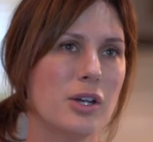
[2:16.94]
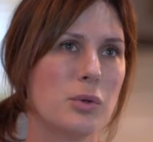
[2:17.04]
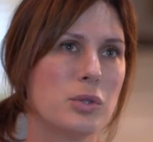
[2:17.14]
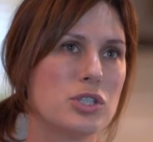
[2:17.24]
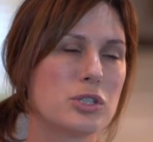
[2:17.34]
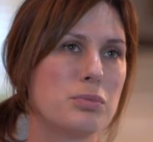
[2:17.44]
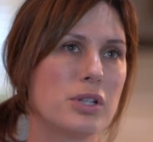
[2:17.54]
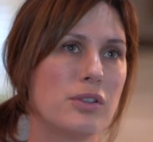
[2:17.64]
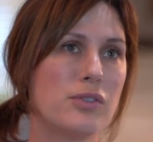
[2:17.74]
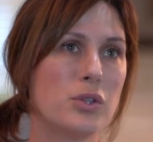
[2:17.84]
we just
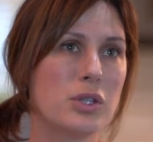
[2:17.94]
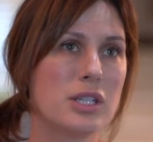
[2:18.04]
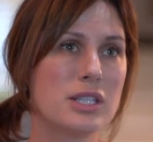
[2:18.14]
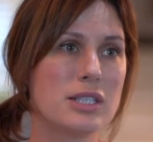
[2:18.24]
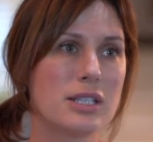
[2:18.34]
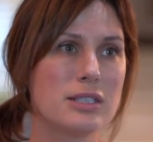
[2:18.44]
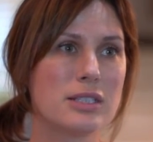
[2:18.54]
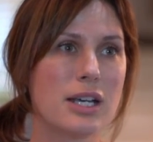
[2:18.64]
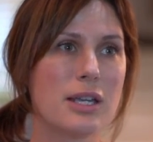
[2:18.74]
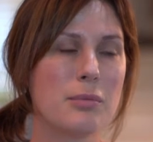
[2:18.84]
bring few kids at a
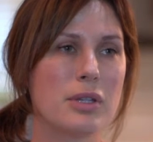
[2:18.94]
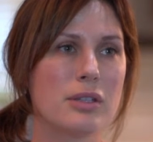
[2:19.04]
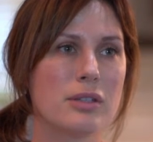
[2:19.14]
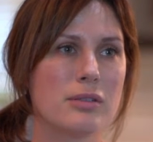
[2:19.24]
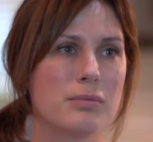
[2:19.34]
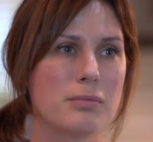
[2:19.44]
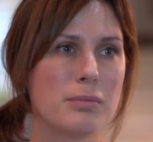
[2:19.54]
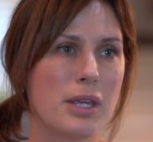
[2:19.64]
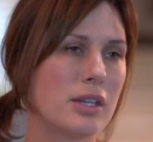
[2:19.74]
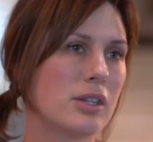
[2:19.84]
time and
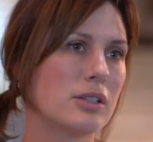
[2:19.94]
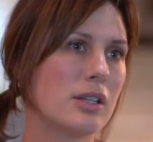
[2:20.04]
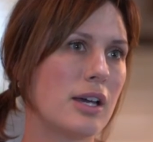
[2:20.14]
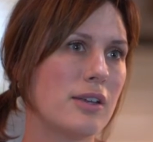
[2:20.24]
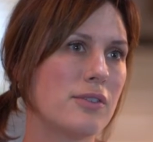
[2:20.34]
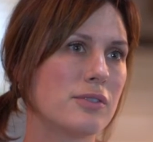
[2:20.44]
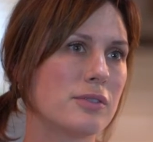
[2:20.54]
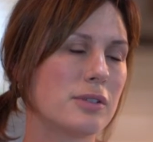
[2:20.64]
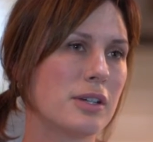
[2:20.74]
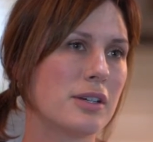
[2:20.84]
make their life
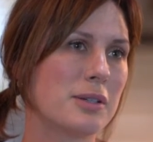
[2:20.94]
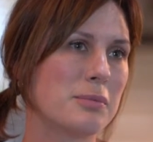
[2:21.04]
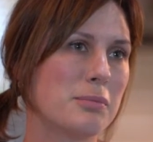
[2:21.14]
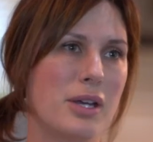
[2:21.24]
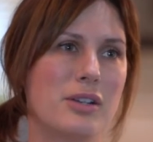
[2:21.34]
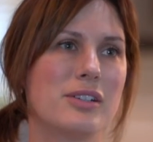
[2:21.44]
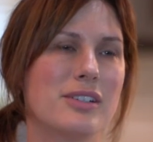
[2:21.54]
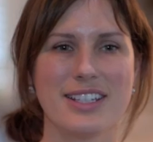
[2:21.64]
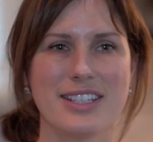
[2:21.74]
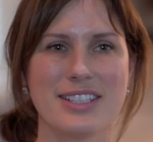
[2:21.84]

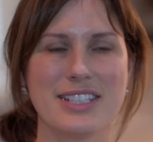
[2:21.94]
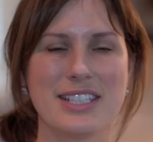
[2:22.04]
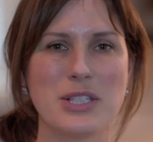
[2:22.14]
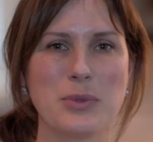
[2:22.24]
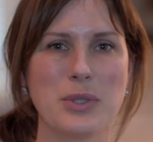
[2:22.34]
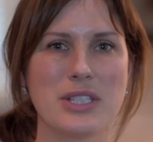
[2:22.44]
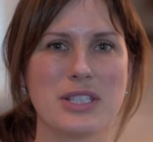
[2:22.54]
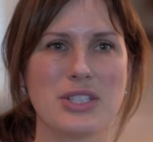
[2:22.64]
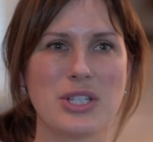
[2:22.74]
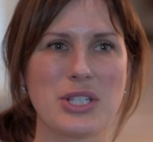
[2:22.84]
better. Since we
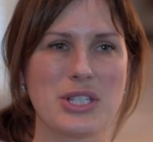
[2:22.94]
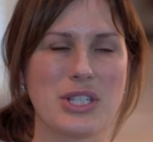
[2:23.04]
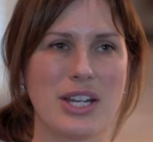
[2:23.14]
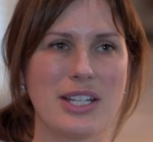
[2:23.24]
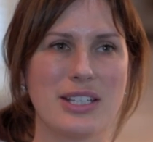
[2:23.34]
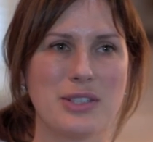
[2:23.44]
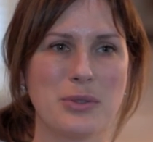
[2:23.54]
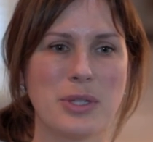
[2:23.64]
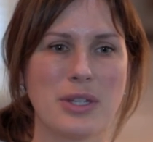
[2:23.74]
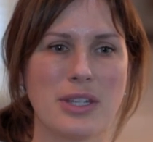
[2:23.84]
just started
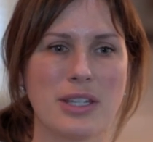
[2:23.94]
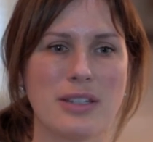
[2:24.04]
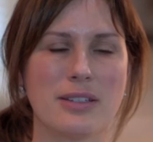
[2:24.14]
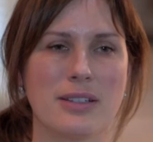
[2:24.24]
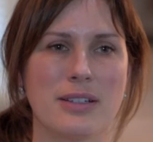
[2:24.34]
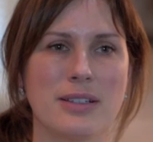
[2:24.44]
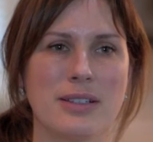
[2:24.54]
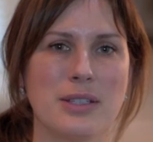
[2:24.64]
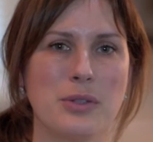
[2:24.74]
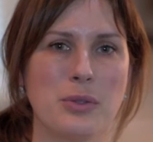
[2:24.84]
doing it
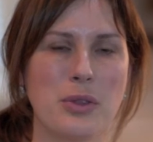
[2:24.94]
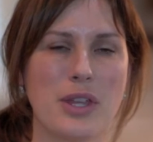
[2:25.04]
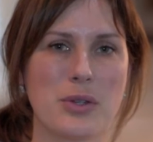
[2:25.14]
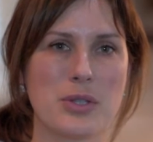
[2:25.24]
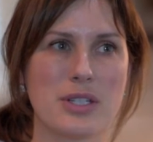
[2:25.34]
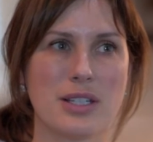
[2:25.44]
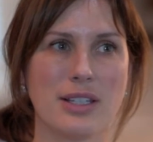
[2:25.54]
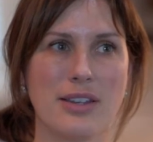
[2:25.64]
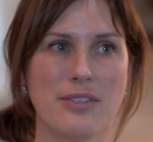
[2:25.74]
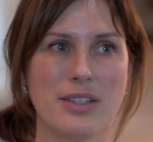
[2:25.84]
in
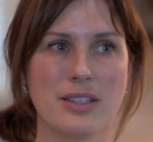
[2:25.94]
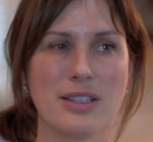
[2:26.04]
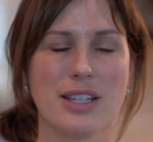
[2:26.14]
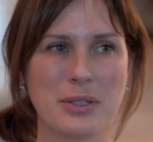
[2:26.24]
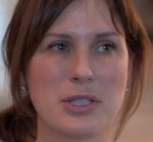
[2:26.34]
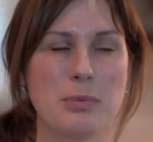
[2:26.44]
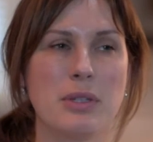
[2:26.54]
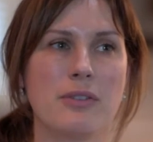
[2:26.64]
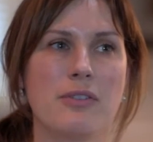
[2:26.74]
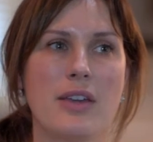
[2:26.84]
2011, it's
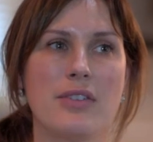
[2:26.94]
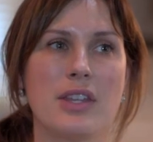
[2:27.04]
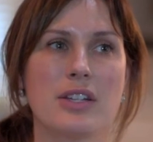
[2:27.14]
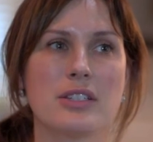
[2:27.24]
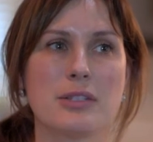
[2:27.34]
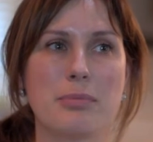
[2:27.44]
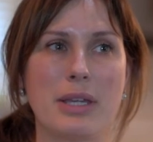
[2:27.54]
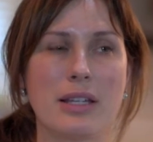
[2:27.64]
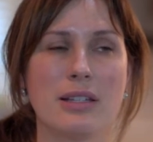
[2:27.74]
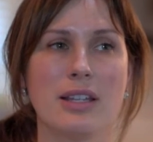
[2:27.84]
been a 5-year
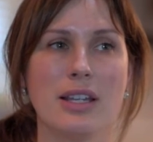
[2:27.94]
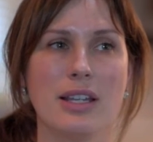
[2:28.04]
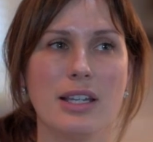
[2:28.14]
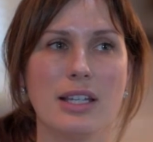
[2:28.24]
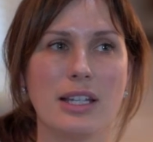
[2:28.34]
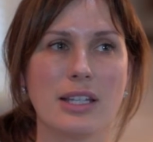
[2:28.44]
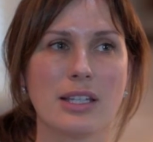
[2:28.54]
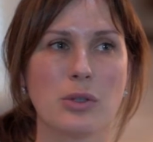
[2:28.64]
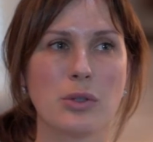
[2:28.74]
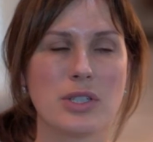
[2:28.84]
span, and I
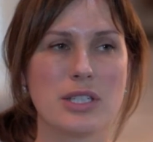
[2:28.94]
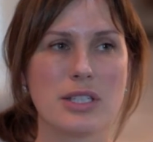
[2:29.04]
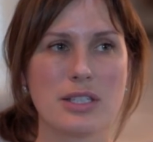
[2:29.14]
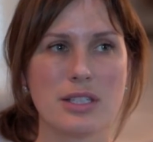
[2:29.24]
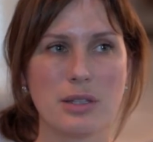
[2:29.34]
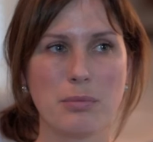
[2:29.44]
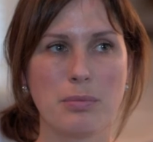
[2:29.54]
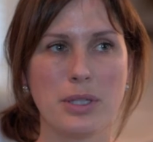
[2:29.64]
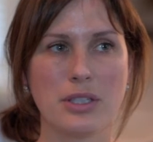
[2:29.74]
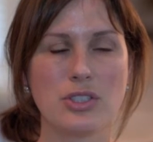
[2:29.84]
can already see
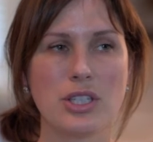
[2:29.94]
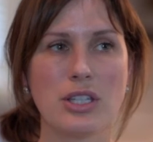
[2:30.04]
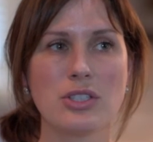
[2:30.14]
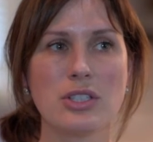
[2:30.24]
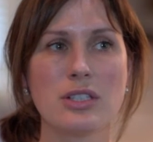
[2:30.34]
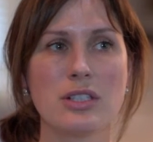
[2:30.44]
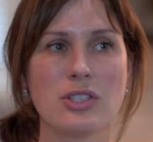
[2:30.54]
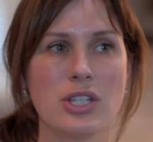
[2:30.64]
big changes